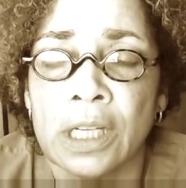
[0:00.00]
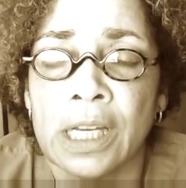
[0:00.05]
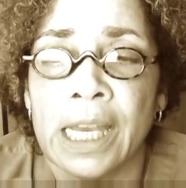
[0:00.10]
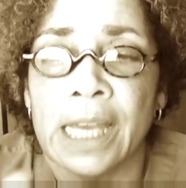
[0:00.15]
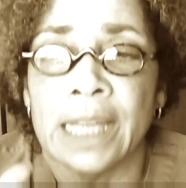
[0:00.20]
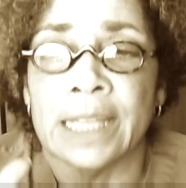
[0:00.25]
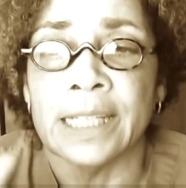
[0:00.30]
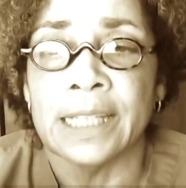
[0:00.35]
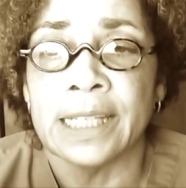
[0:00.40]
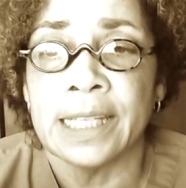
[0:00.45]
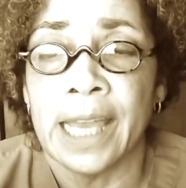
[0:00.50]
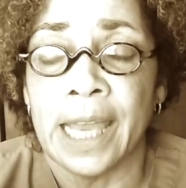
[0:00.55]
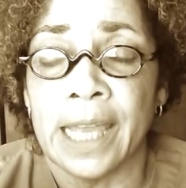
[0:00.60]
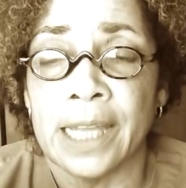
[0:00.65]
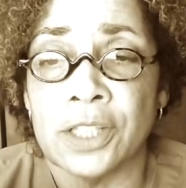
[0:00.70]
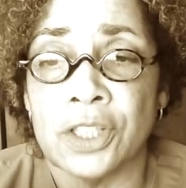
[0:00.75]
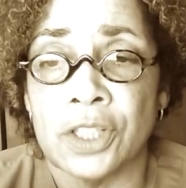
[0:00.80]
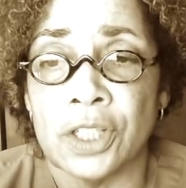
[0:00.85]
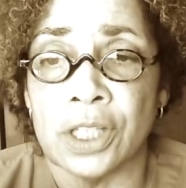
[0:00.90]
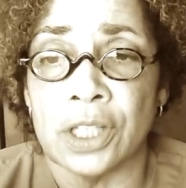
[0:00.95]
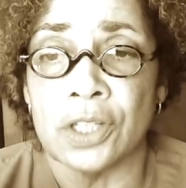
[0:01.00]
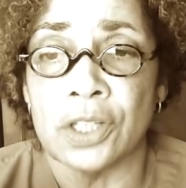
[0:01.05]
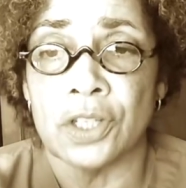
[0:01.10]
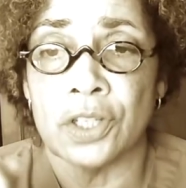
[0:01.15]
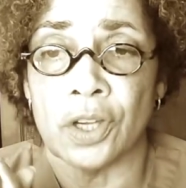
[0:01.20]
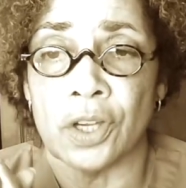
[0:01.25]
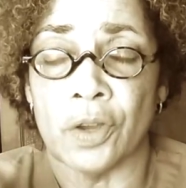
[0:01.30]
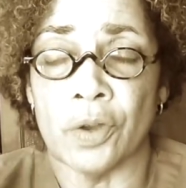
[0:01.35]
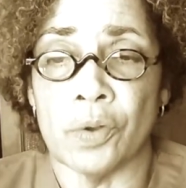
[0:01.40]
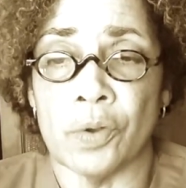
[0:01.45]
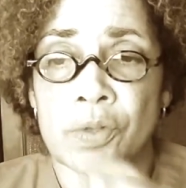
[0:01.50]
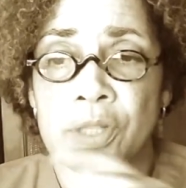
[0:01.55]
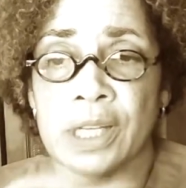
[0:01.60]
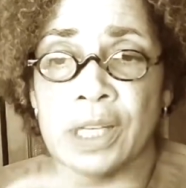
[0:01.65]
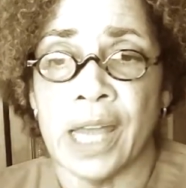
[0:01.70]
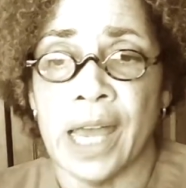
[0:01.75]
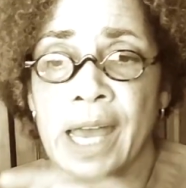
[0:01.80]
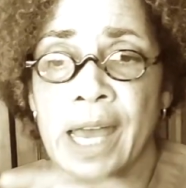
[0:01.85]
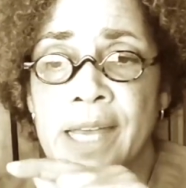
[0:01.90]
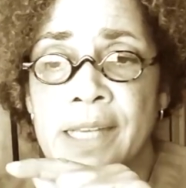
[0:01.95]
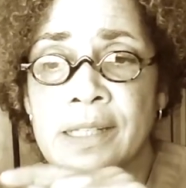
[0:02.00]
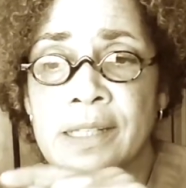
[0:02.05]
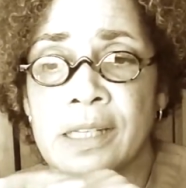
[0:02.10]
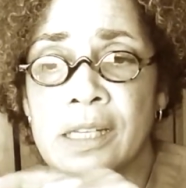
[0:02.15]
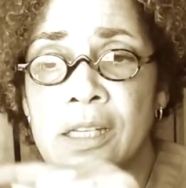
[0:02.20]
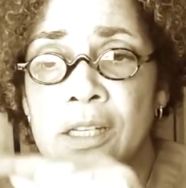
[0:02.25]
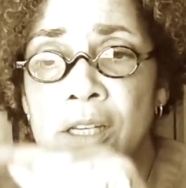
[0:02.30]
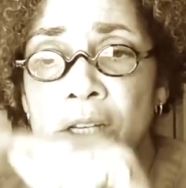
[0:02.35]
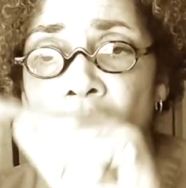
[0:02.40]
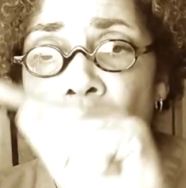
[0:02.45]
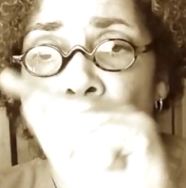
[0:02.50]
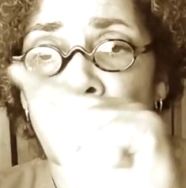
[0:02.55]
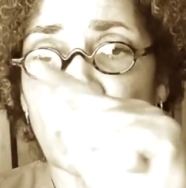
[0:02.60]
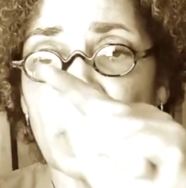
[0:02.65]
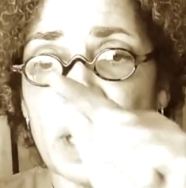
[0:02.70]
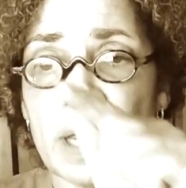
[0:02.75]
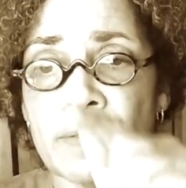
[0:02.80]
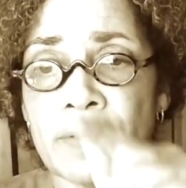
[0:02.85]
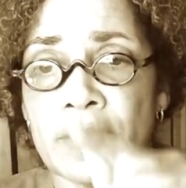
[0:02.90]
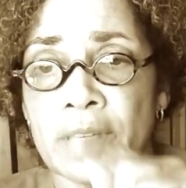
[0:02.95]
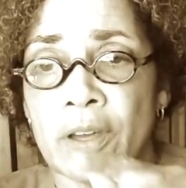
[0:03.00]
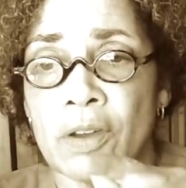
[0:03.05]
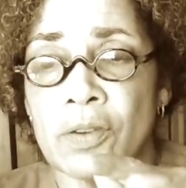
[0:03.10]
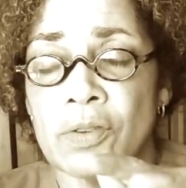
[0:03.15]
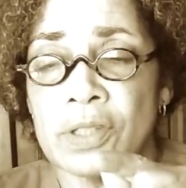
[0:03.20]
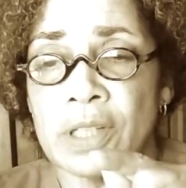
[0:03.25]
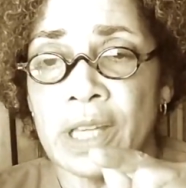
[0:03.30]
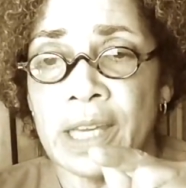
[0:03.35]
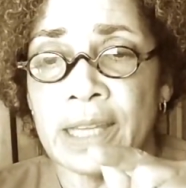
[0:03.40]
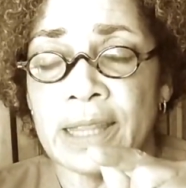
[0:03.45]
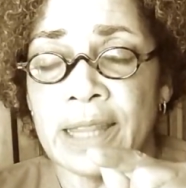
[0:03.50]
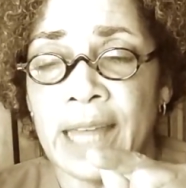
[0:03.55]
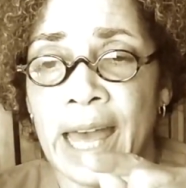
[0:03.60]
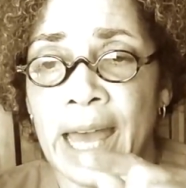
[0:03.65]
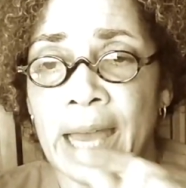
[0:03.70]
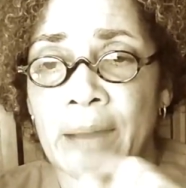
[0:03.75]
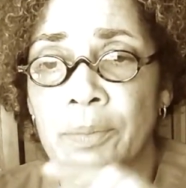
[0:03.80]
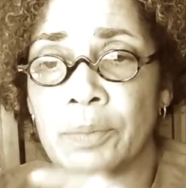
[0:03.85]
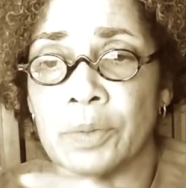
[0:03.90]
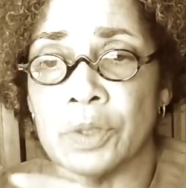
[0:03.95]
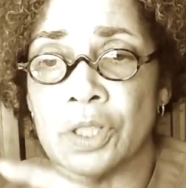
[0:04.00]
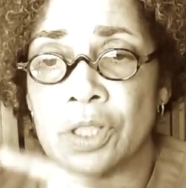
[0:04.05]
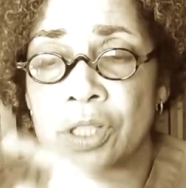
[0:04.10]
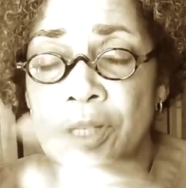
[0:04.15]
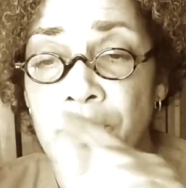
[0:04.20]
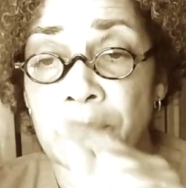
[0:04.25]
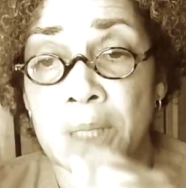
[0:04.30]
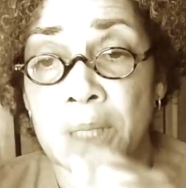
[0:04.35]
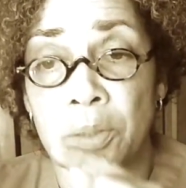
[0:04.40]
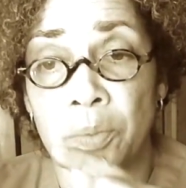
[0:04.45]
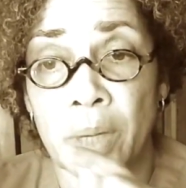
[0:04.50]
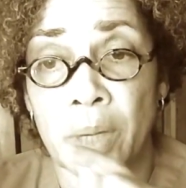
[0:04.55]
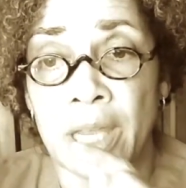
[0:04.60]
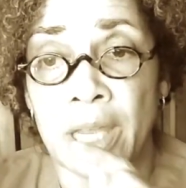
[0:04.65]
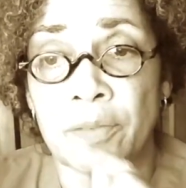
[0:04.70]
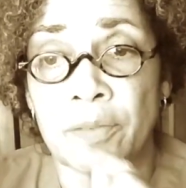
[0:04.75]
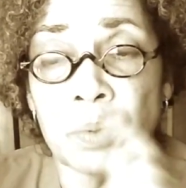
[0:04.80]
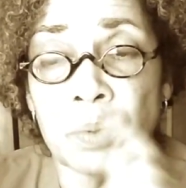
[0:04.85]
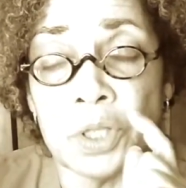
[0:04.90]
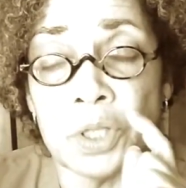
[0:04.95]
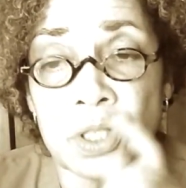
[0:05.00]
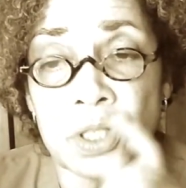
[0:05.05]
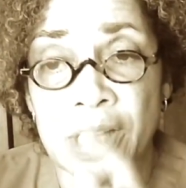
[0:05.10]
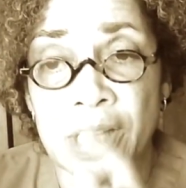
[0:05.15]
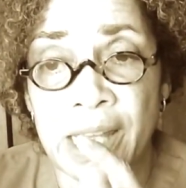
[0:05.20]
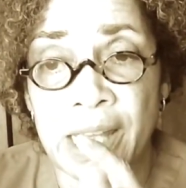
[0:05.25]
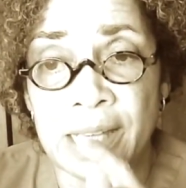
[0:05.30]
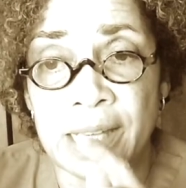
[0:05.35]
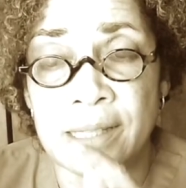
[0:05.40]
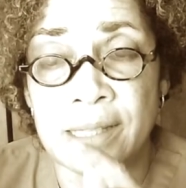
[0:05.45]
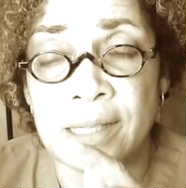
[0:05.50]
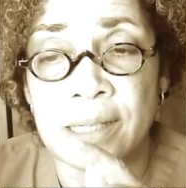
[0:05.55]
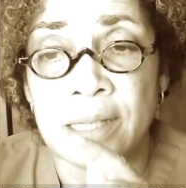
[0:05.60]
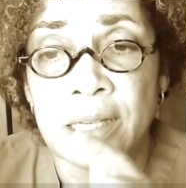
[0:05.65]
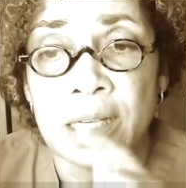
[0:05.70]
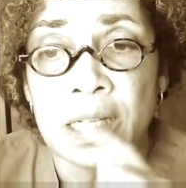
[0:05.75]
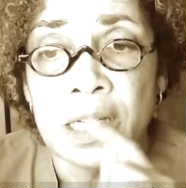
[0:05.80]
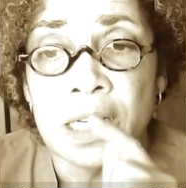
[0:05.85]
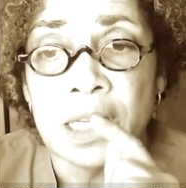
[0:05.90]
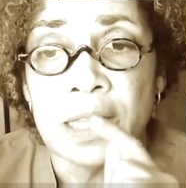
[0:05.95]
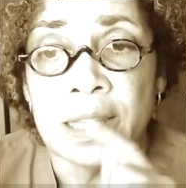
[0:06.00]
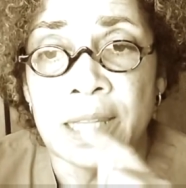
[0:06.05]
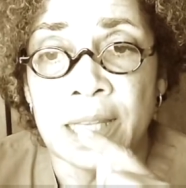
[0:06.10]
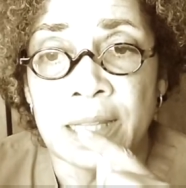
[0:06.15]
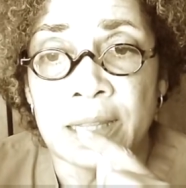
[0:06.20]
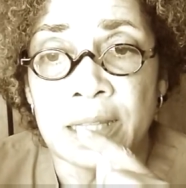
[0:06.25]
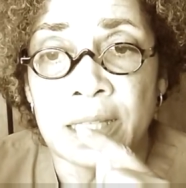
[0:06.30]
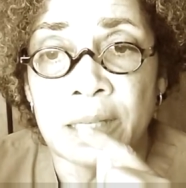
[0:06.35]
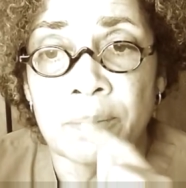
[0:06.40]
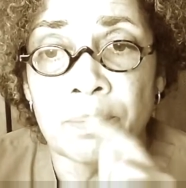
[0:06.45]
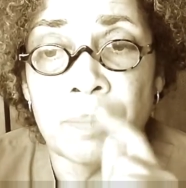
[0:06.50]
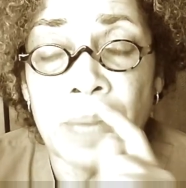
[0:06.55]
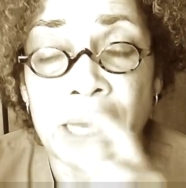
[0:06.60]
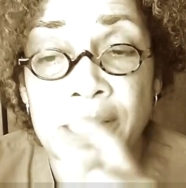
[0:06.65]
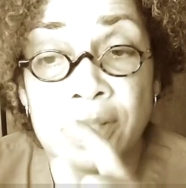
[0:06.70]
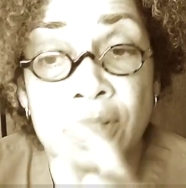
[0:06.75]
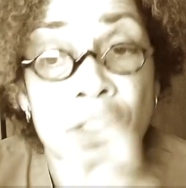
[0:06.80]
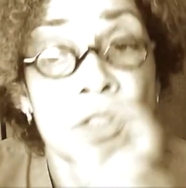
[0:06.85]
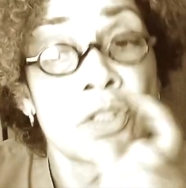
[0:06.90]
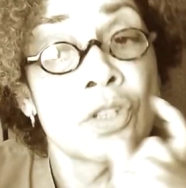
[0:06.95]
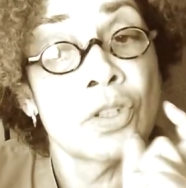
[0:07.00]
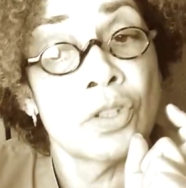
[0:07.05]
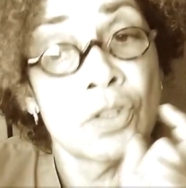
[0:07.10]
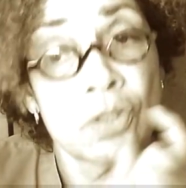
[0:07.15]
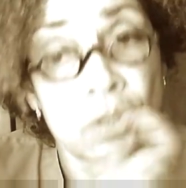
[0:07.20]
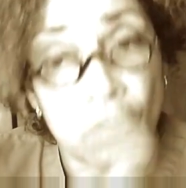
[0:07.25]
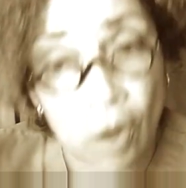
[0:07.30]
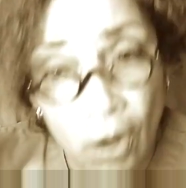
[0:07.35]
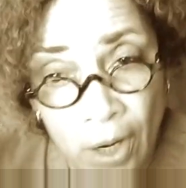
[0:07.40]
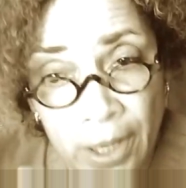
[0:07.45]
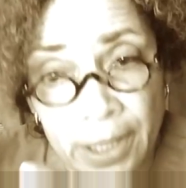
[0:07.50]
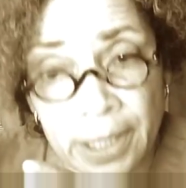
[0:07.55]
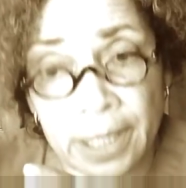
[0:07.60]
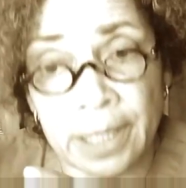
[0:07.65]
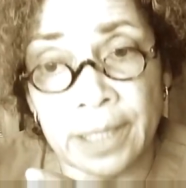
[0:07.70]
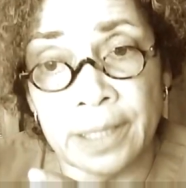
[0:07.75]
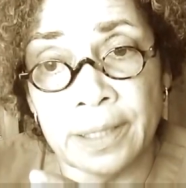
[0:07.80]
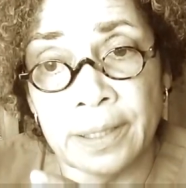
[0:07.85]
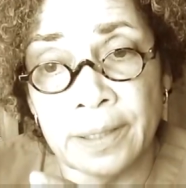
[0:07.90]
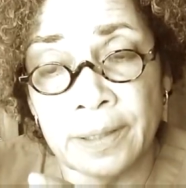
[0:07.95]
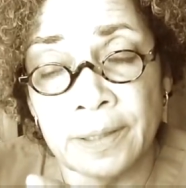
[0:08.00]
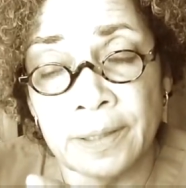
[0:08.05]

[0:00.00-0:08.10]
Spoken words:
an EKG shows it has a wave that goes like that, which is a P wave, which says that the message started